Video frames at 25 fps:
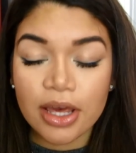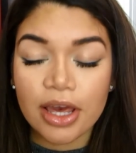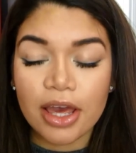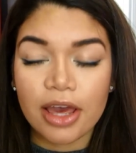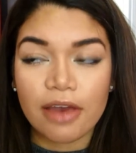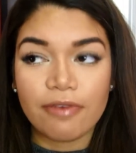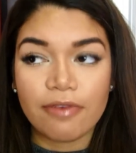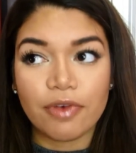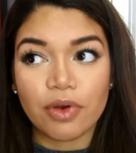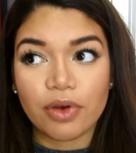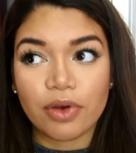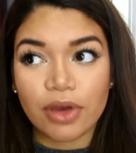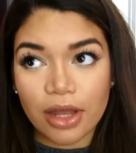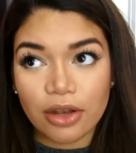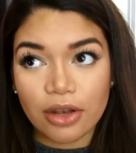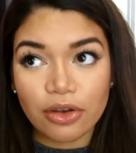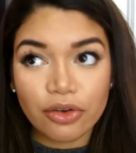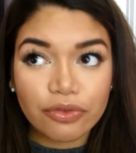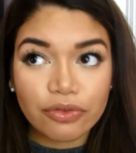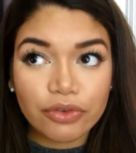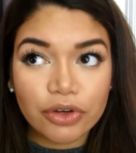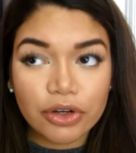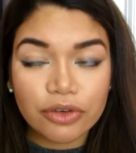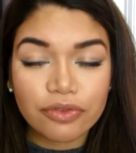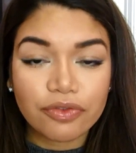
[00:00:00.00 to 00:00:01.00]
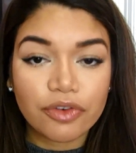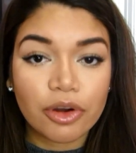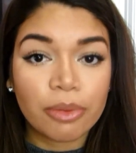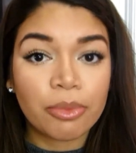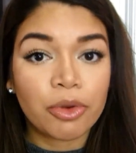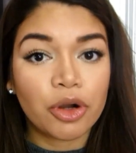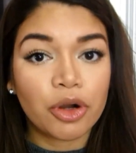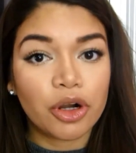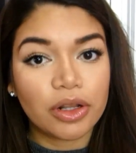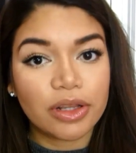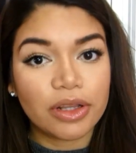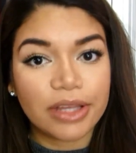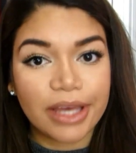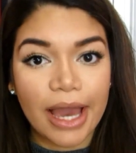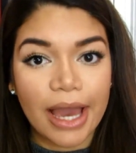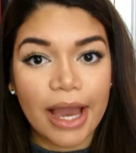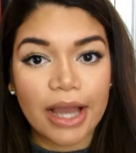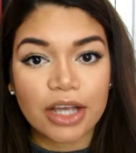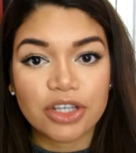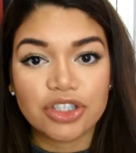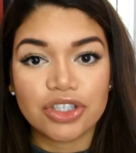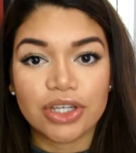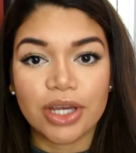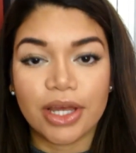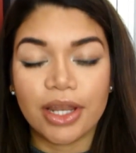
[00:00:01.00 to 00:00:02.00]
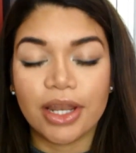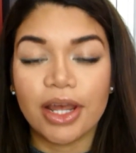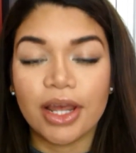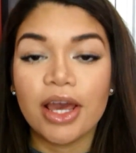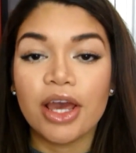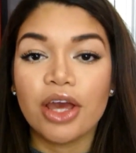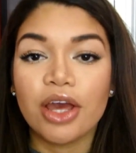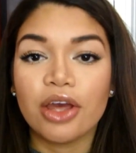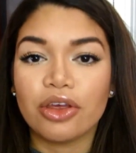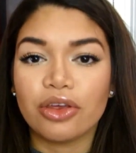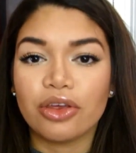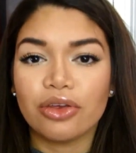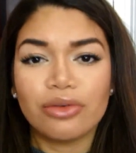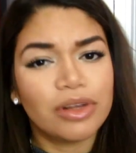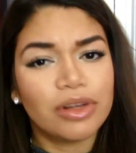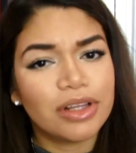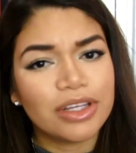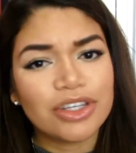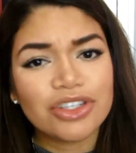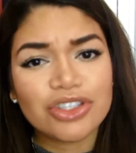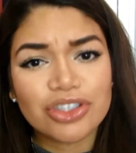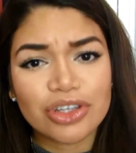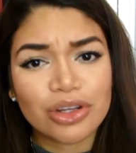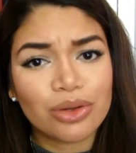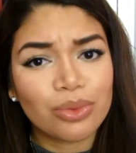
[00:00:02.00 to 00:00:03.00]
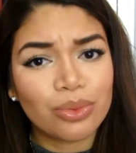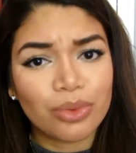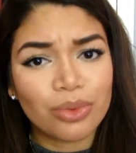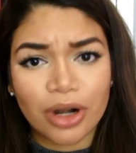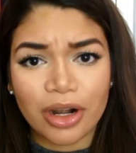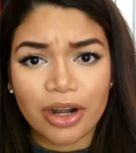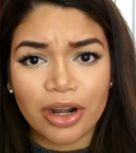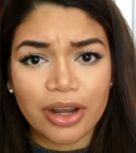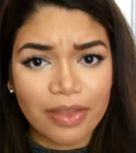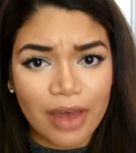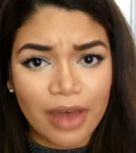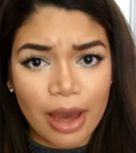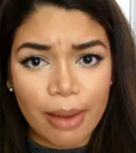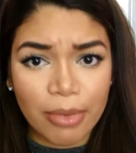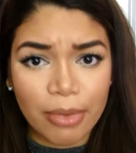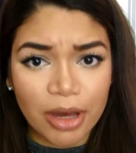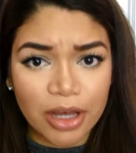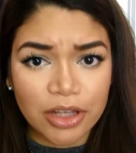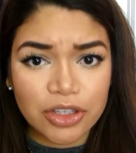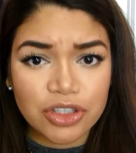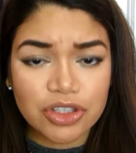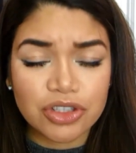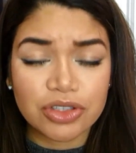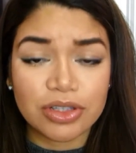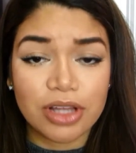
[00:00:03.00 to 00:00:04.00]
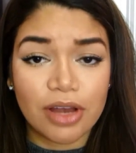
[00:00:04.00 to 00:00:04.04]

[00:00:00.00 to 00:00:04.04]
If you get deferred from early action, you really shouldn't worry that much.